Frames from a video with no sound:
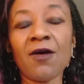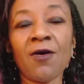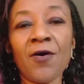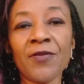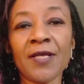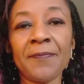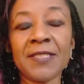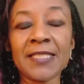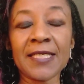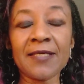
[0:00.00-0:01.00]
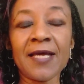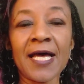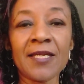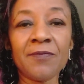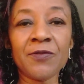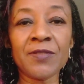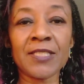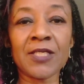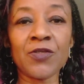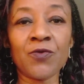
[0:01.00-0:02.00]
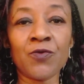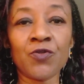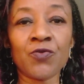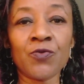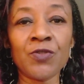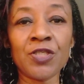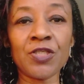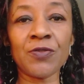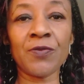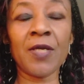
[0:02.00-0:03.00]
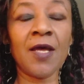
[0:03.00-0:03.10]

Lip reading: Are there particular animals that you're drawn to?